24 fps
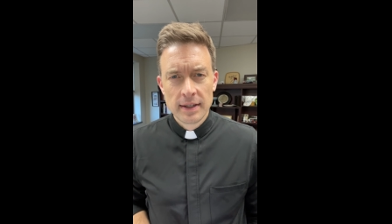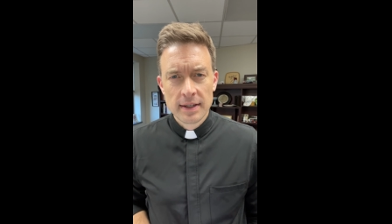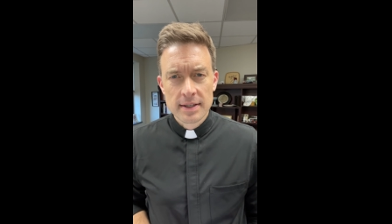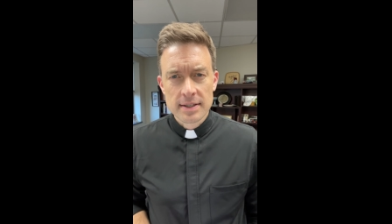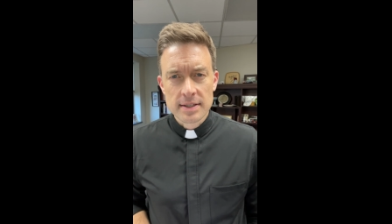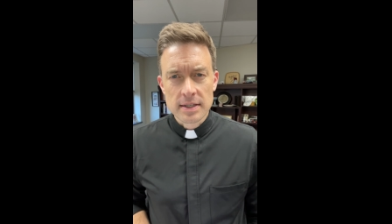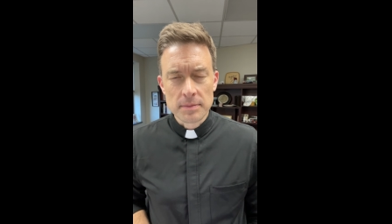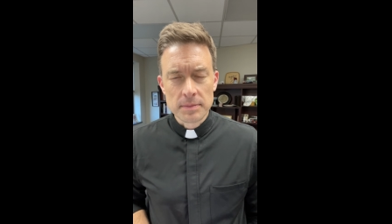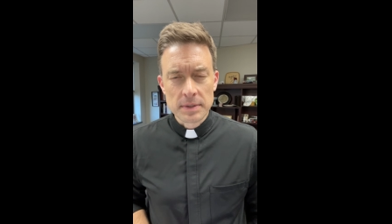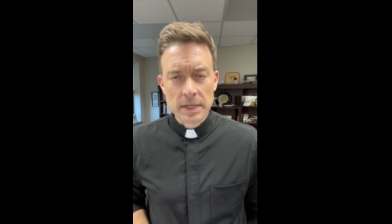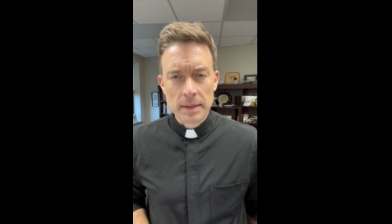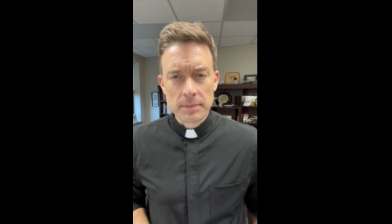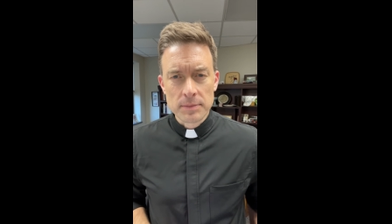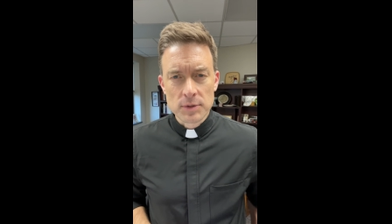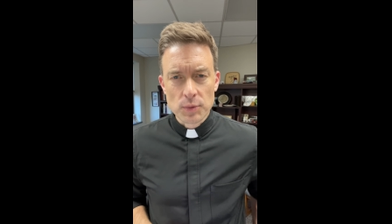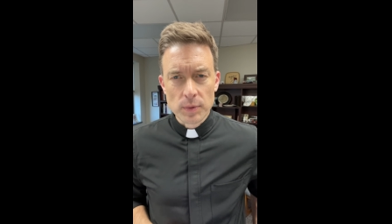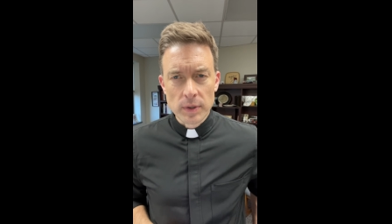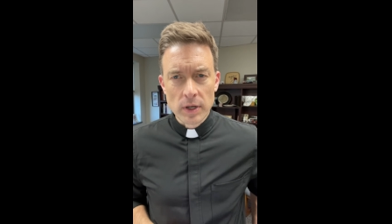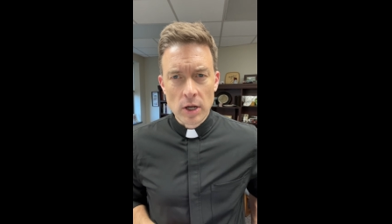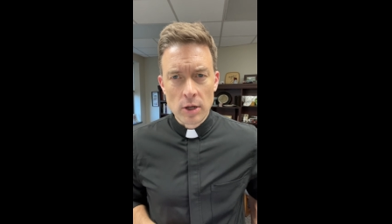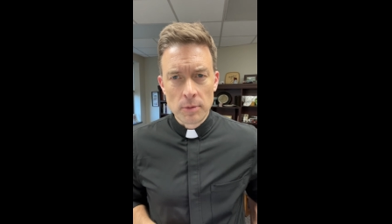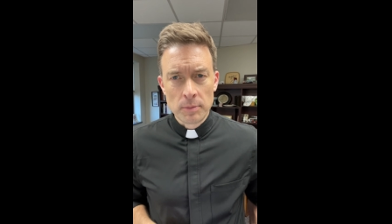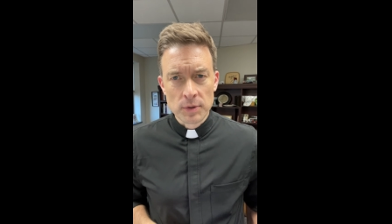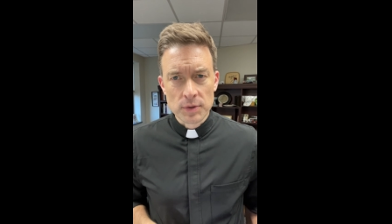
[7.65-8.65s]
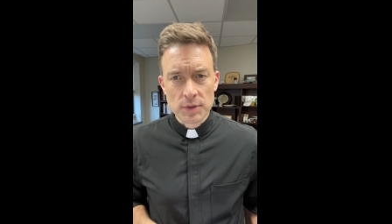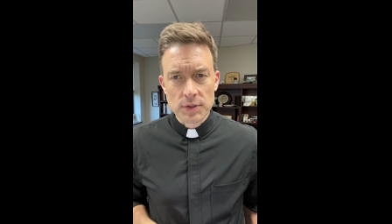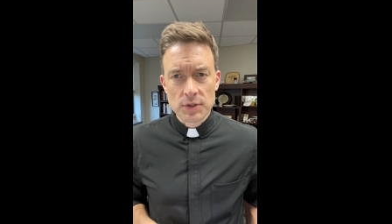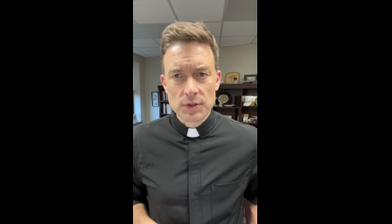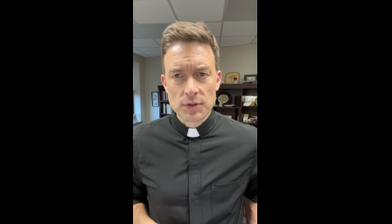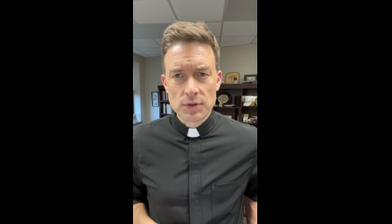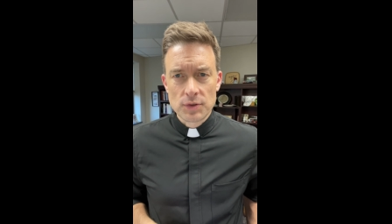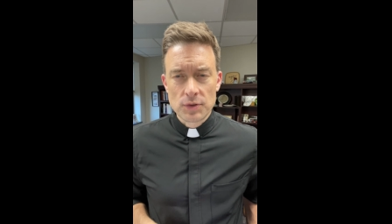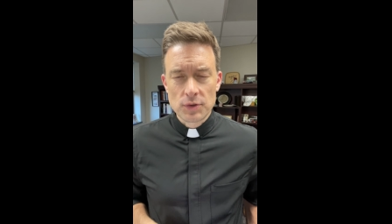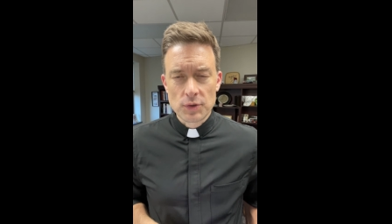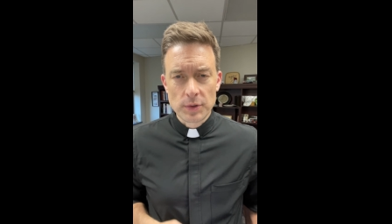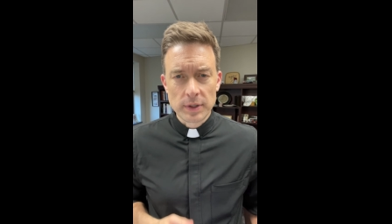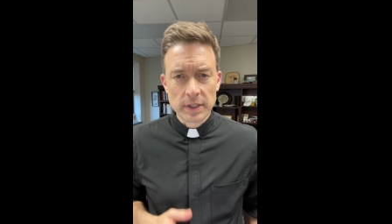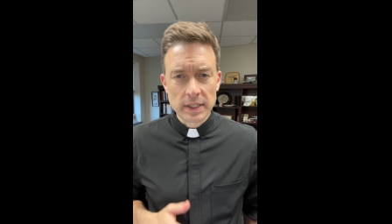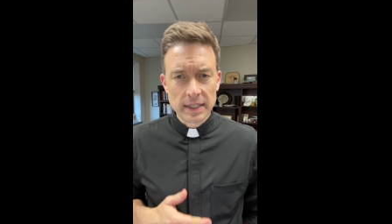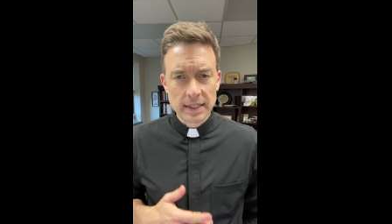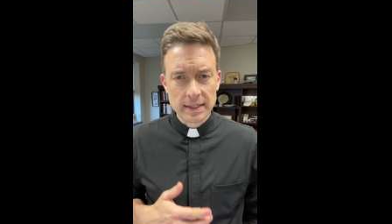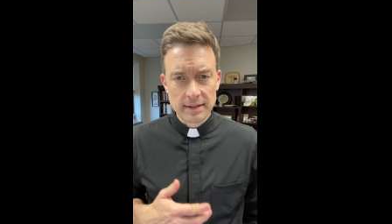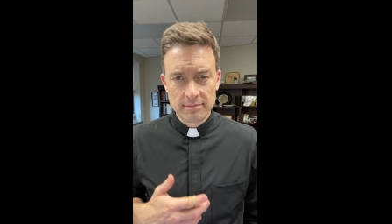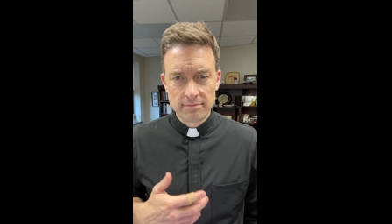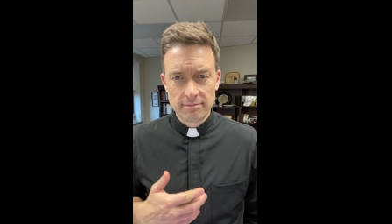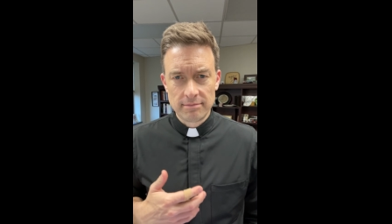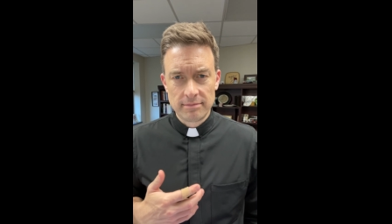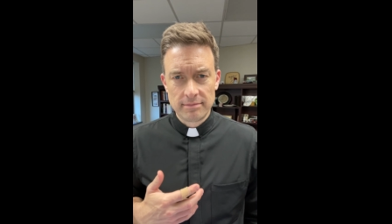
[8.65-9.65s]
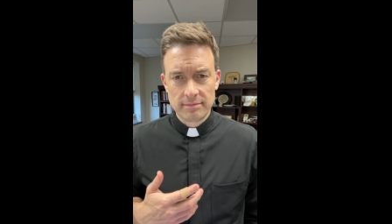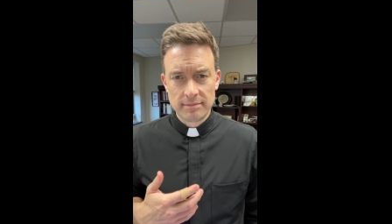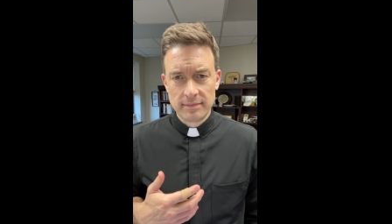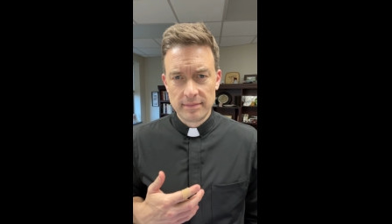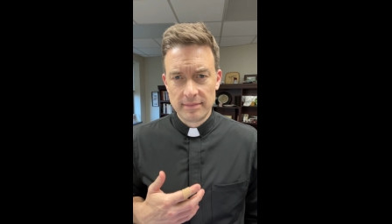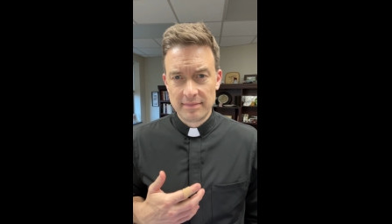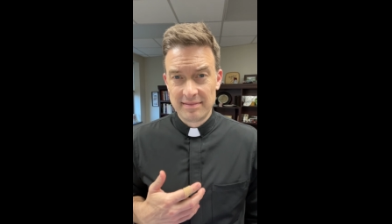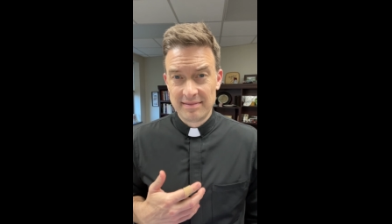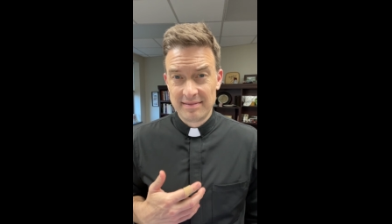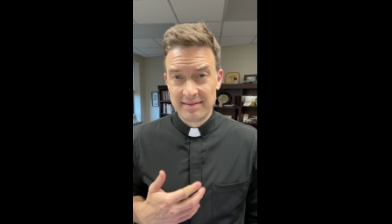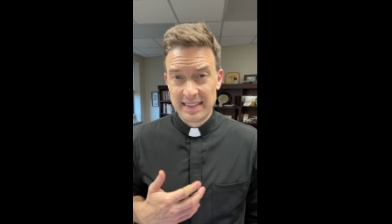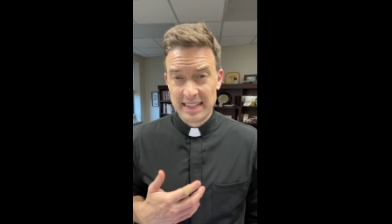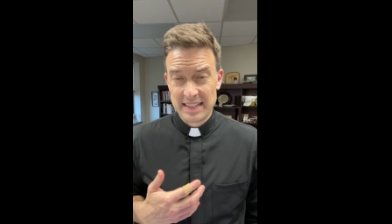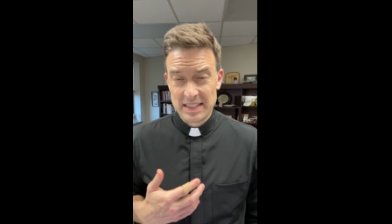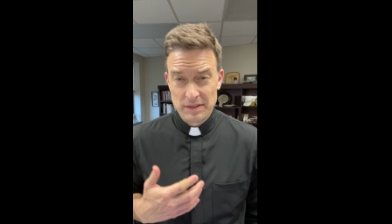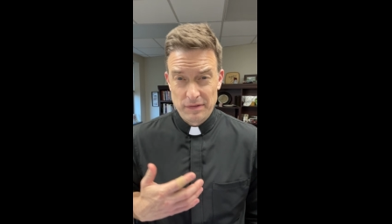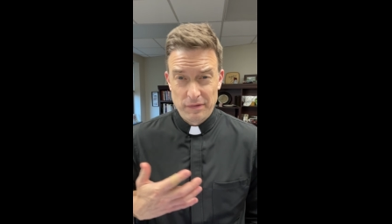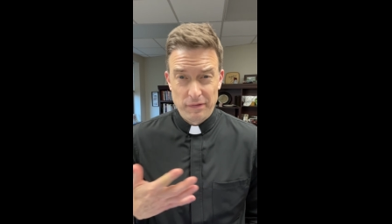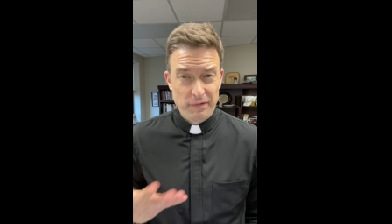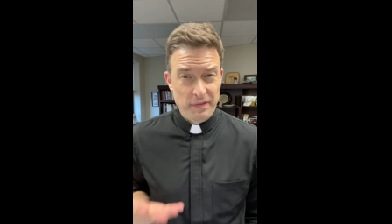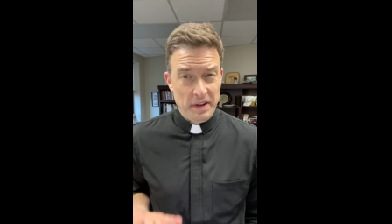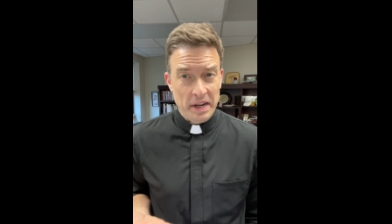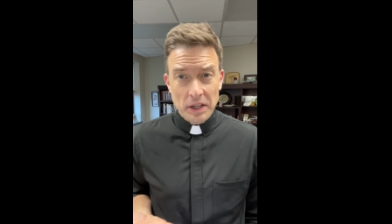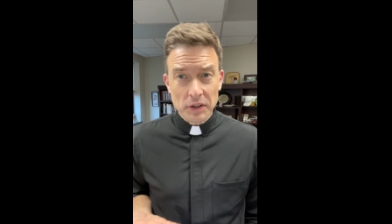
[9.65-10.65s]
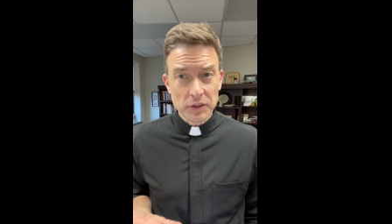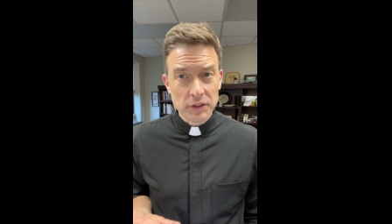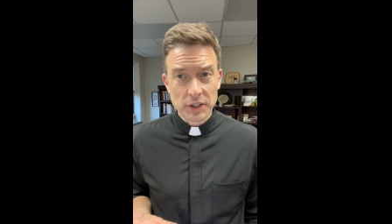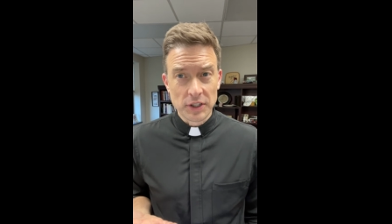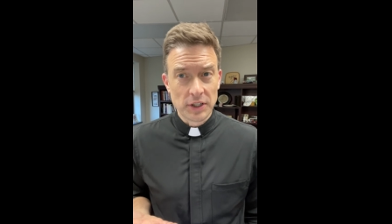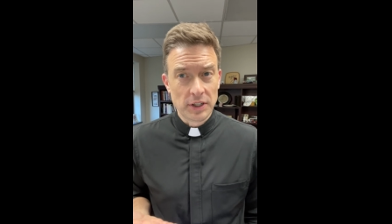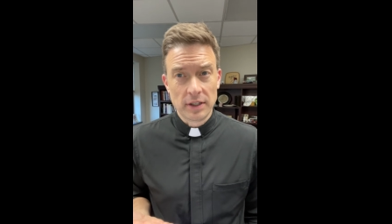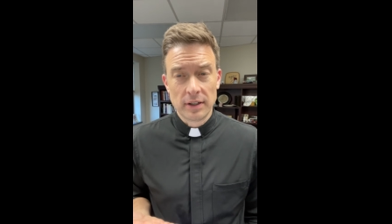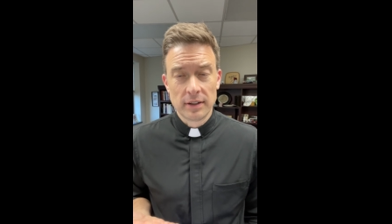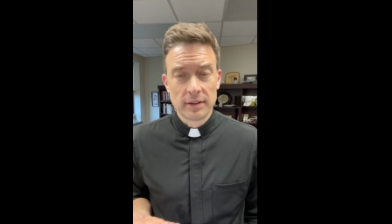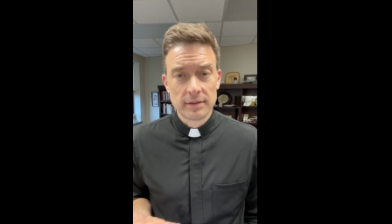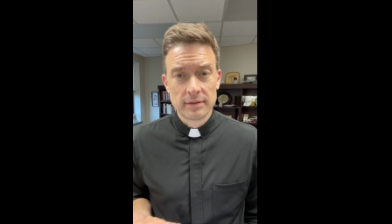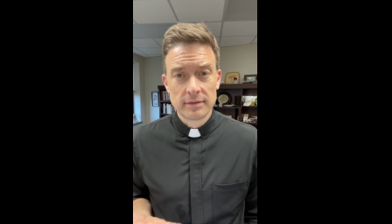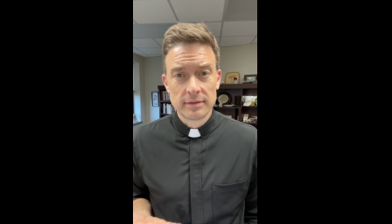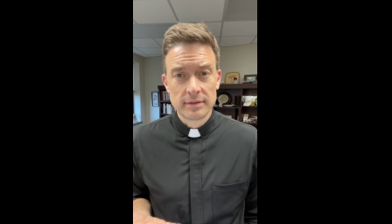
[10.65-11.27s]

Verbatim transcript: Sometimes we almost treat it as a failure